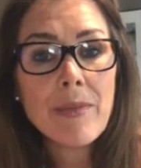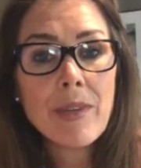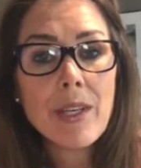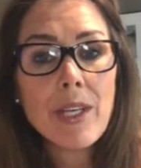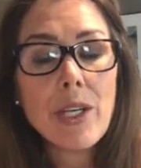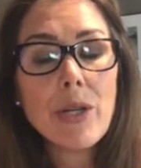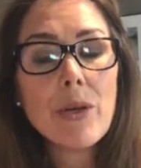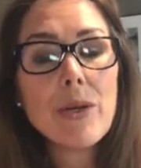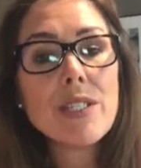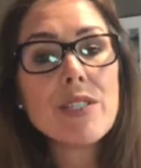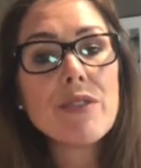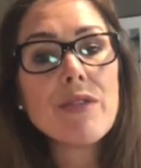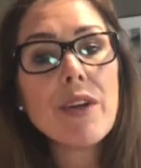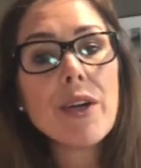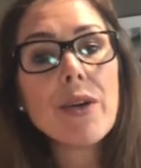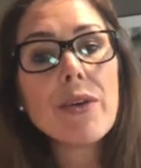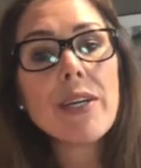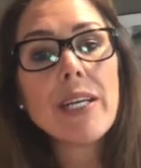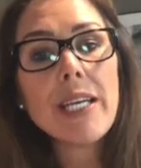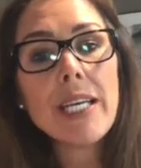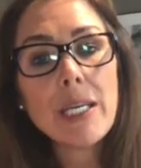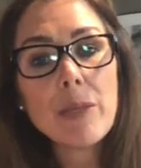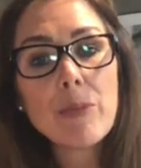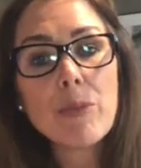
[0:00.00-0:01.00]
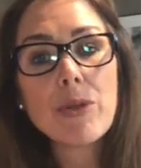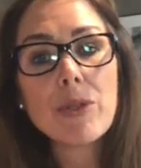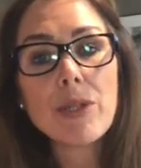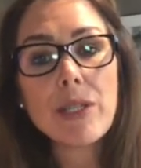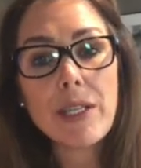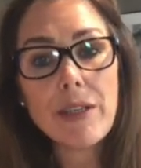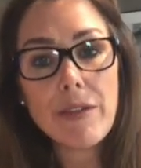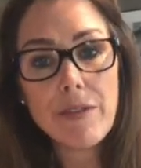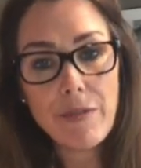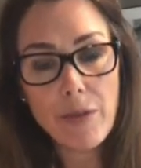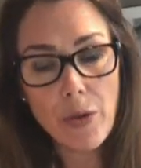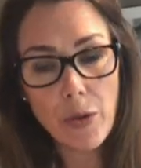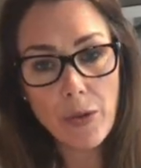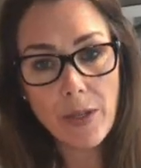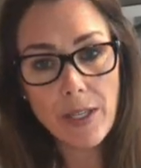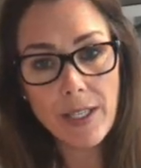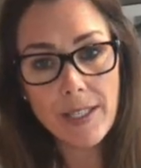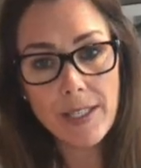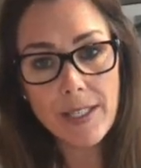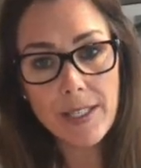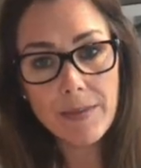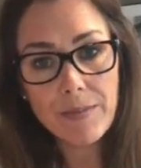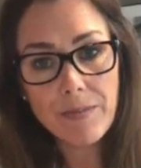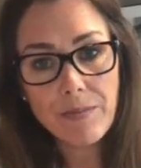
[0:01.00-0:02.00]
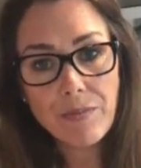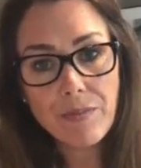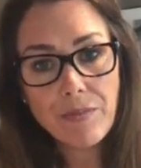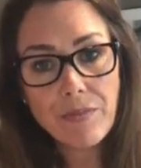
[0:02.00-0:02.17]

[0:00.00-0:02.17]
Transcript: you know, is very inwardly focused.